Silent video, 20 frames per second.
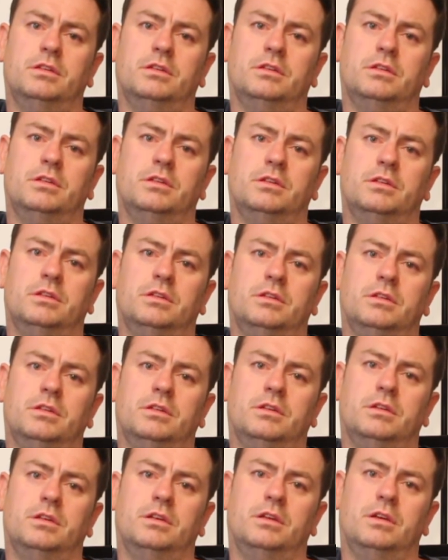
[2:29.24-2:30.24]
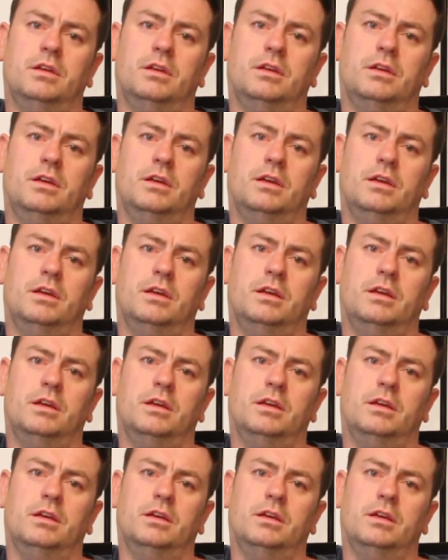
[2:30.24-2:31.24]

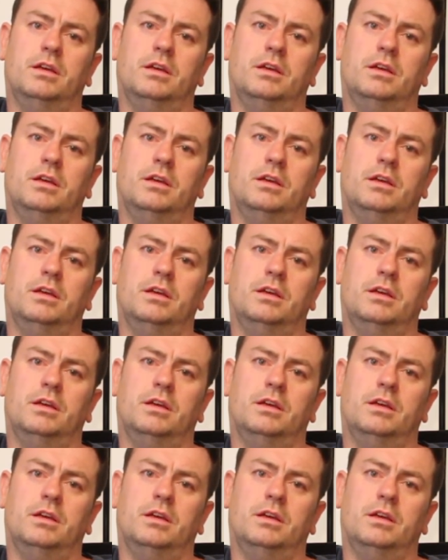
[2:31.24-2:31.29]
No one is speaking in this clip.